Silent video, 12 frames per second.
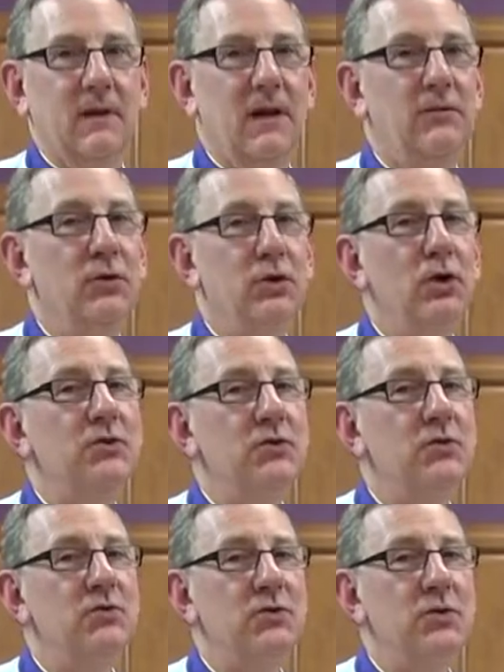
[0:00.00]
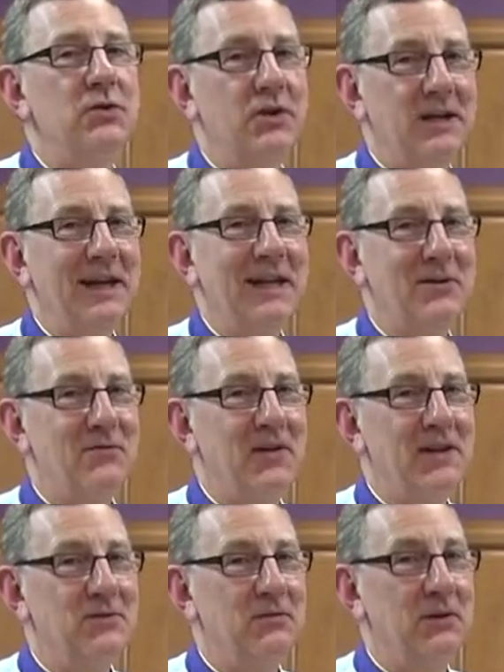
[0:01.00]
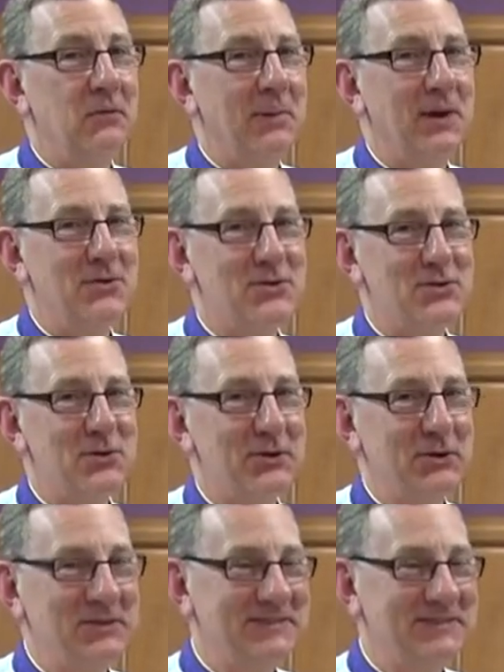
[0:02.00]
If you look too soon, you're going to get a face full of powdered sugar.